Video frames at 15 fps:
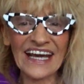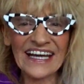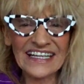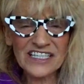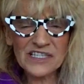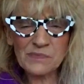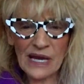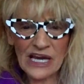And
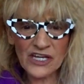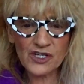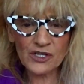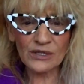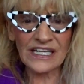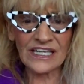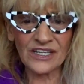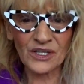
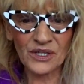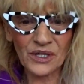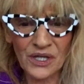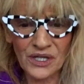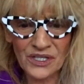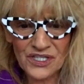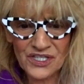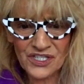especially
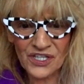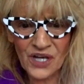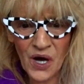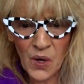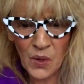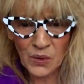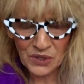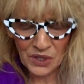you're
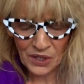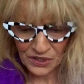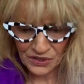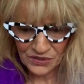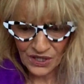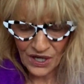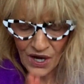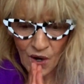so
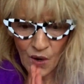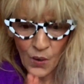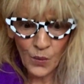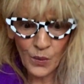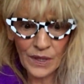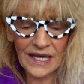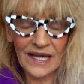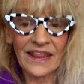done
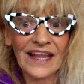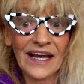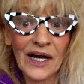with